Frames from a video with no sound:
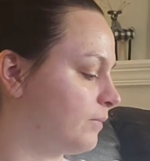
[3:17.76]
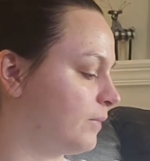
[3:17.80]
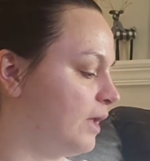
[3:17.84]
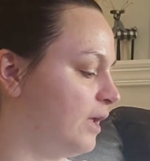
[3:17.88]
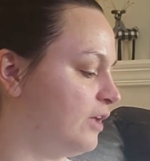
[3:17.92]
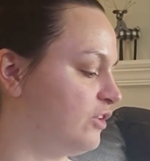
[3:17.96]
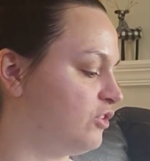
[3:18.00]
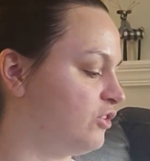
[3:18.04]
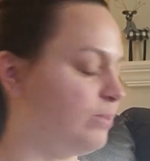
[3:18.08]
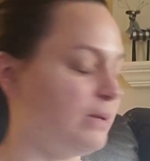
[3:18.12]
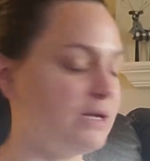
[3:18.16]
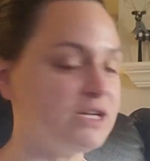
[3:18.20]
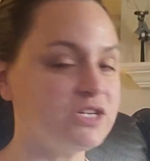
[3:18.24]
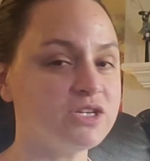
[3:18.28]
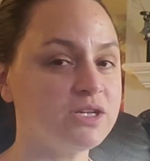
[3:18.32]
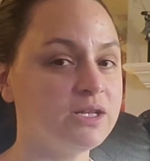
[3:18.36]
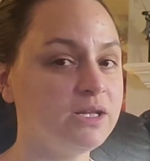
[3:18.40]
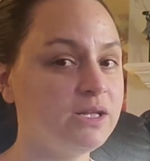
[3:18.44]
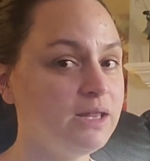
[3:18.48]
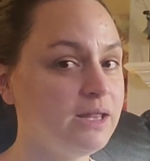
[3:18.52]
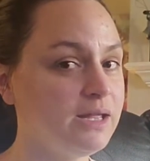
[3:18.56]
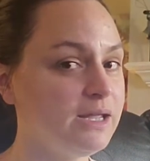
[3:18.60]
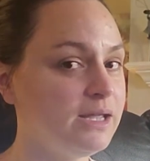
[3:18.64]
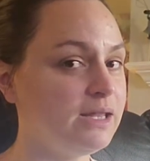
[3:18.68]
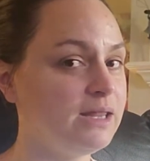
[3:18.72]
Especially
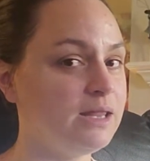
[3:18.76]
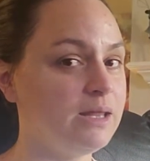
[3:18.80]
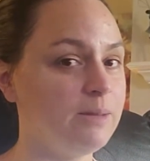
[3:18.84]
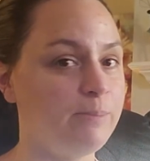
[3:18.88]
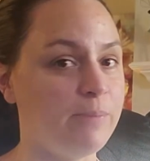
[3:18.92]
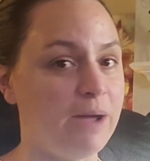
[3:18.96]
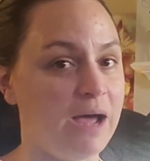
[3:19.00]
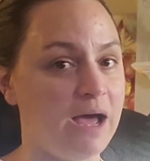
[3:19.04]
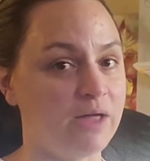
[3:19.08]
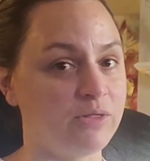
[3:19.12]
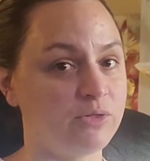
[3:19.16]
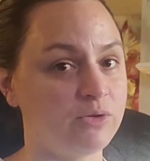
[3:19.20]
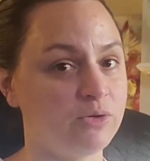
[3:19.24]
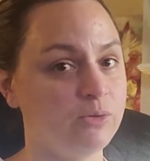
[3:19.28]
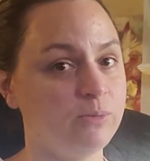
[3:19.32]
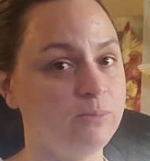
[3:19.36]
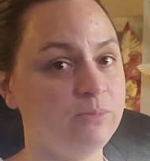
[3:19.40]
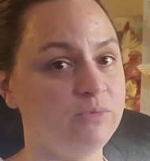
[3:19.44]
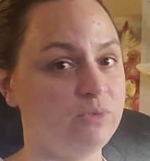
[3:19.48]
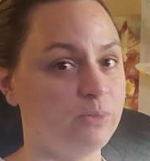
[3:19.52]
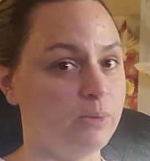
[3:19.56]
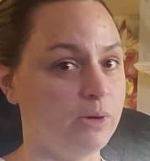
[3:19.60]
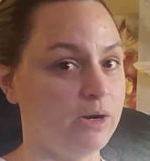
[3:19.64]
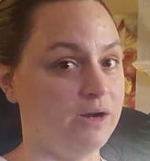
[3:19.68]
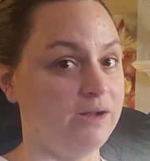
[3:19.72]
like in the
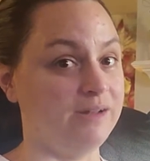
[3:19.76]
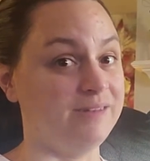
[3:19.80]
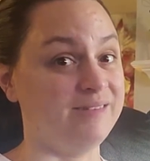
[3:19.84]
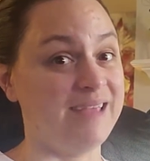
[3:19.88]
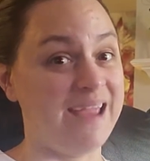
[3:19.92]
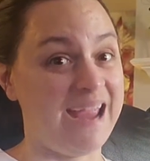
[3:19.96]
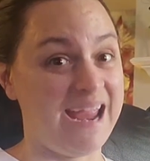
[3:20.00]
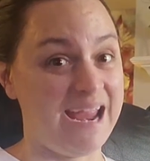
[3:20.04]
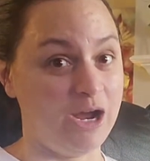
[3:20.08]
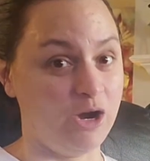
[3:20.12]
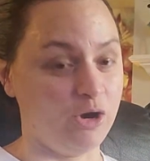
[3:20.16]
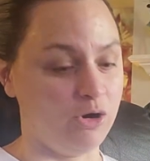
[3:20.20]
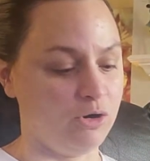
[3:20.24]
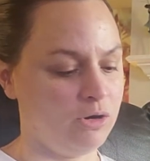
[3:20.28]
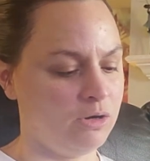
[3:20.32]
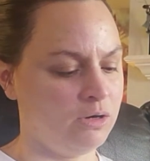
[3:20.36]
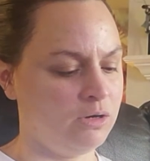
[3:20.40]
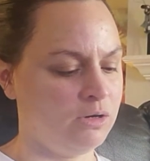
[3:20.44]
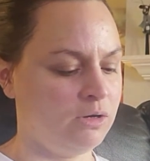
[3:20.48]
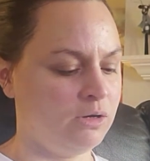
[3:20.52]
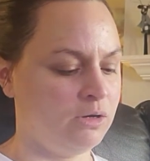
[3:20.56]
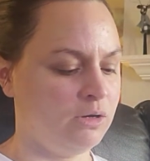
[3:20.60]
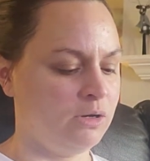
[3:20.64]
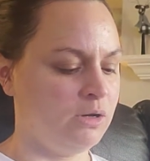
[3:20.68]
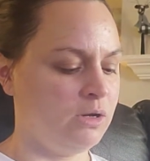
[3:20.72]
bathrooms where it's hair,
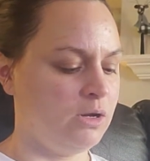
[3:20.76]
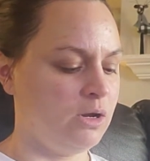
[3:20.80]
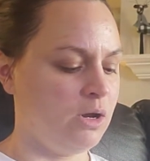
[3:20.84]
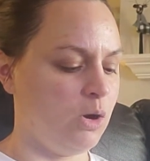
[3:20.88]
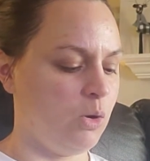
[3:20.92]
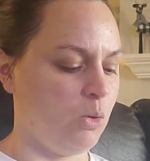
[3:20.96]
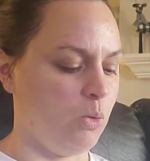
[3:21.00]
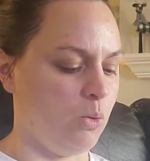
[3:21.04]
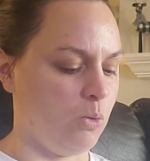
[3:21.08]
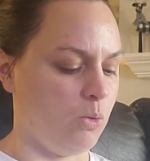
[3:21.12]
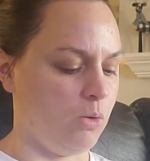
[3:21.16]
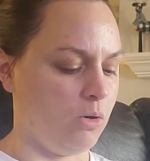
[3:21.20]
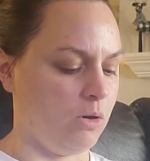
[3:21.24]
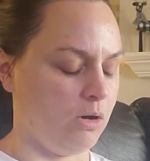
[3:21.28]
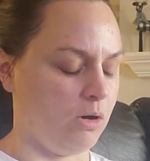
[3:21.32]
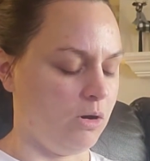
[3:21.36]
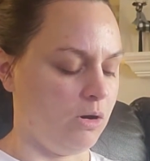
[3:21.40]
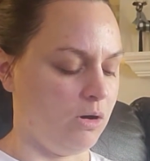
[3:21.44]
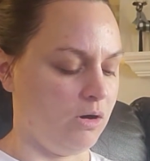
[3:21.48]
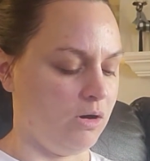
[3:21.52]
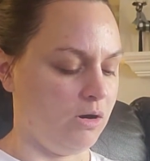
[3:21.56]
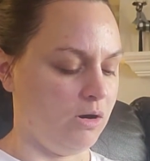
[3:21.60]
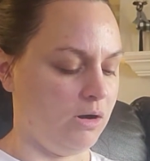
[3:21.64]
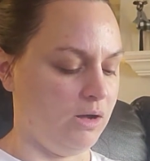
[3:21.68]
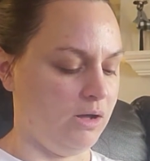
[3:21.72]

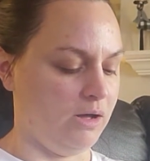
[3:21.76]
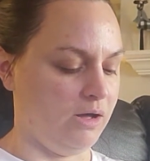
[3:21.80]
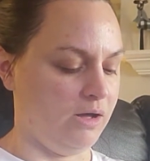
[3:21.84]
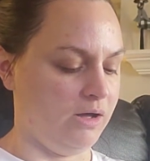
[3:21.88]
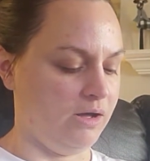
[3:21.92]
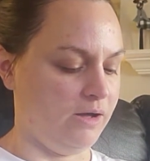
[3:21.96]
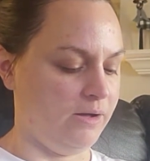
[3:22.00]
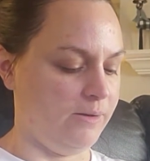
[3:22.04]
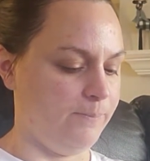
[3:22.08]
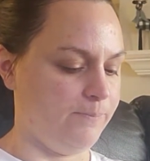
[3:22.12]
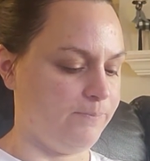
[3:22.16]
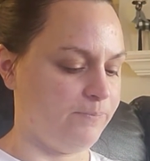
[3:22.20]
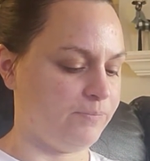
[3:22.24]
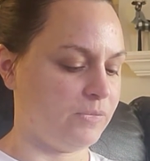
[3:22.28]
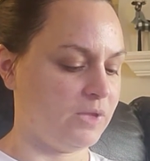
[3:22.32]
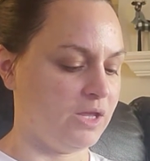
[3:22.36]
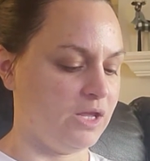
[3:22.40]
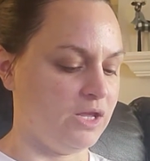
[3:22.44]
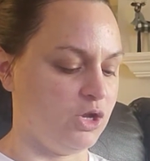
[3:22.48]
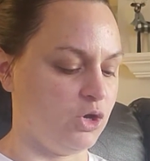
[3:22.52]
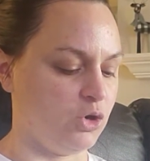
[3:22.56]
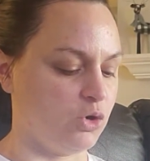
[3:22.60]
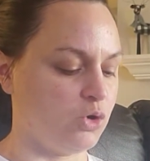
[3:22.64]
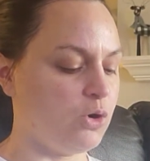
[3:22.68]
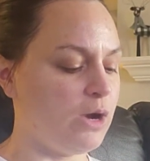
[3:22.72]
or
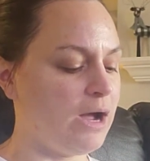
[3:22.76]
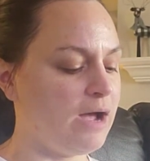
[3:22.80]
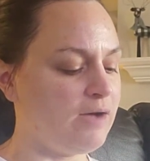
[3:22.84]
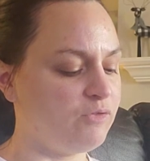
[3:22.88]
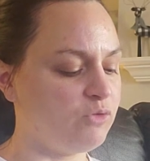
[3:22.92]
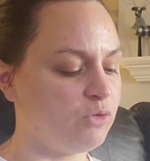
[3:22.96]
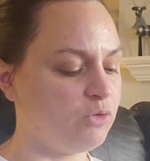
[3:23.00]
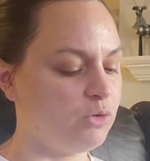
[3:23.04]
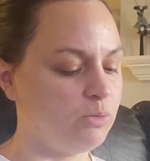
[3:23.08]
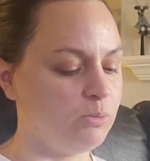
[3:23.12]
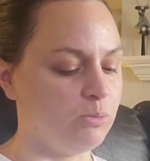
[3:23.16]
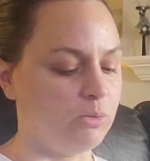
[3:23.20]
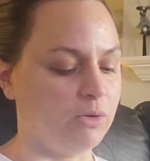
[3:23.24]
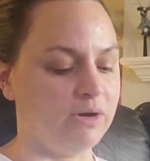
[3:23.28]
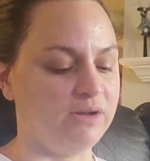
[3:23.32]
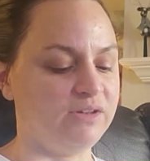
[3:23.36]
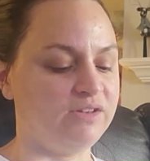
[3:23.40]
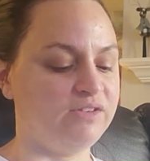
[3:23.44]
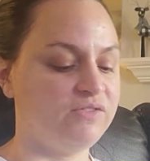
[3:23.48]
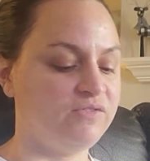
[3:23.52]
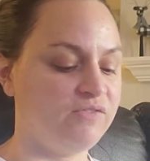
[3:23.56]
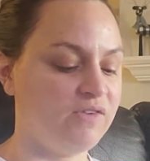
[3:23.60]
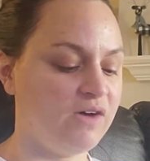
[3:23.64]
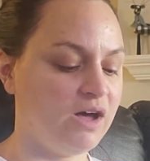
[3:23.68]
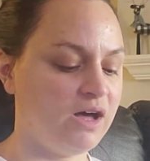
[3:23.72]
your craft room where it's
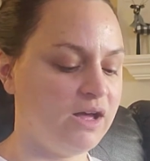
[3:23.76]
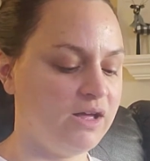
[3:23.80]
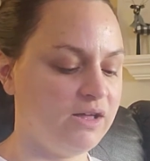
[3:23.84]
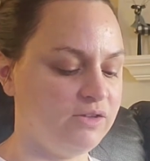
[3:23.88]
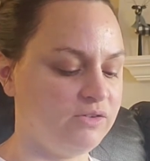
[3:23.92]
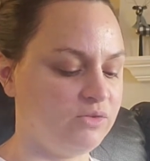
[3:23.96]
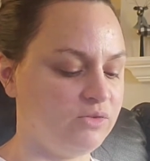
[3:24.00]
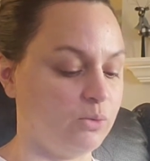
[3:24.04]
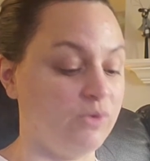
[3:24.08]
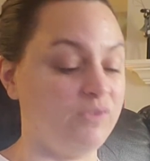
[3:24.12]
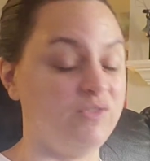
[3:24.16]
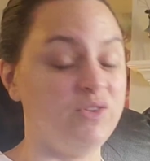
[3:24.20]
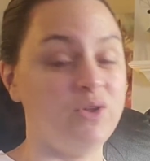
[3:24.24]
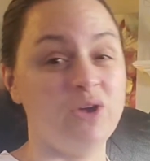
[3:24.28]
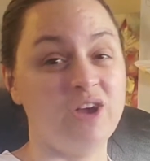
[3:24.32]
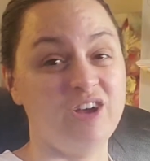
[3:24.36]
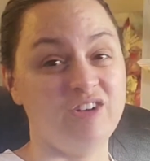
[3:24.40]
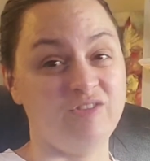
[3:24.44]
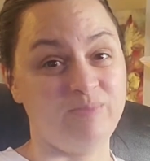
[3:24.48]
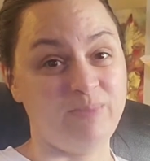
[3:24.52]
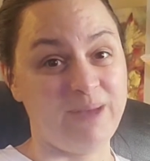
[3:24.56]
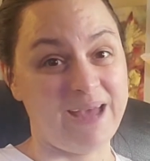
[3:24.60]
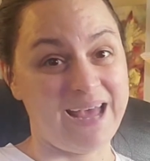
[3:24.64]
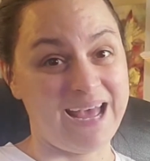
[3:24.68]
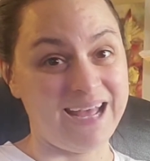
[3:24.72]
fuzz, or if you
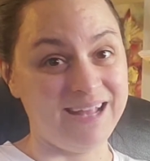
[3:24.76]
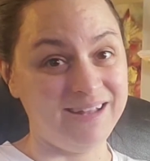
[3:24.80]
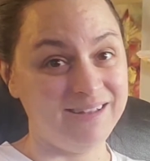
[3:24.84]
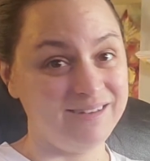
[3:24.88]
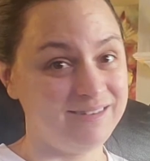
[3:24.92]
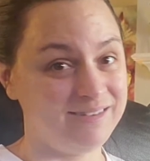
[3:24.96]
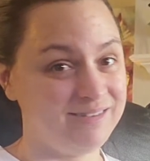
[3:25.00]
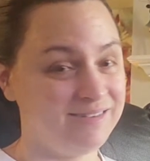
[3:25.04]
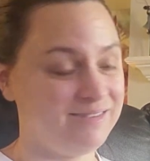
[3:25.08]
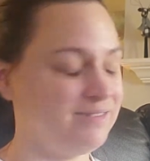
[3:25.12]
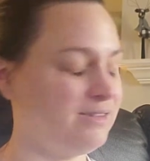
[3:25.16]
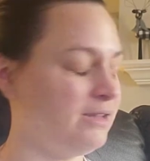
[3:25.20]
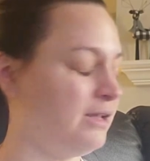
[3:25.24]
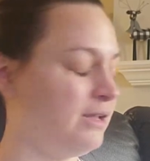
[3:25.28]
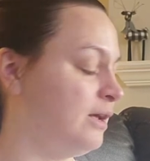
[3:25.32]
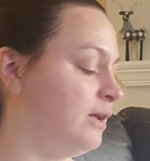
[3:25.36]
have pets.